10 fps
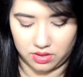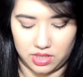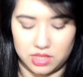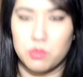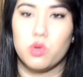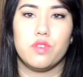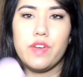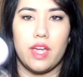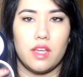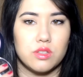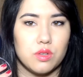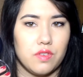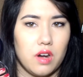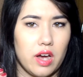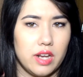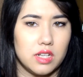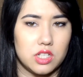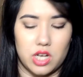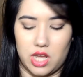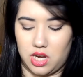It's more of a sort of lilac
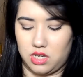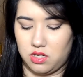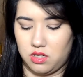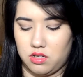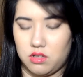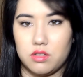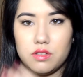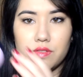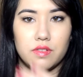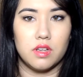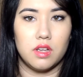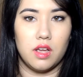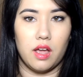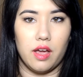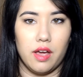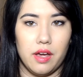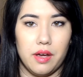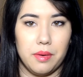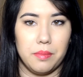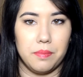shade,
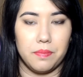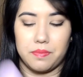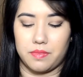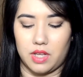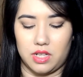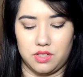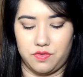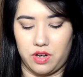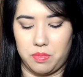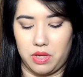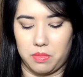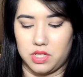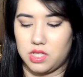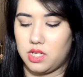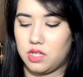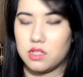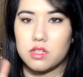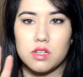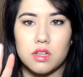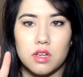and it's very pigmented
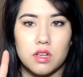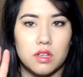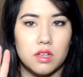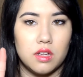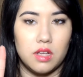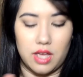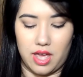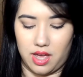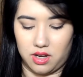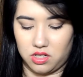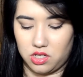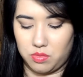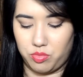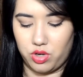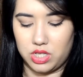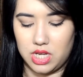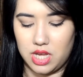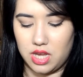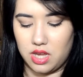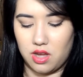and pretty,
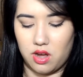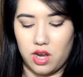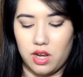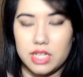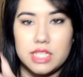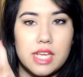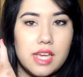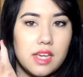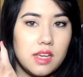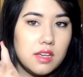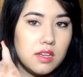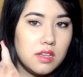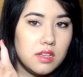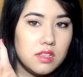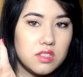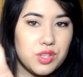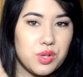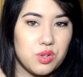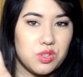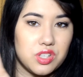highlighty, so
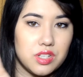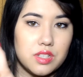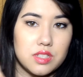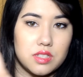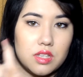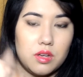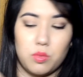gorgeous.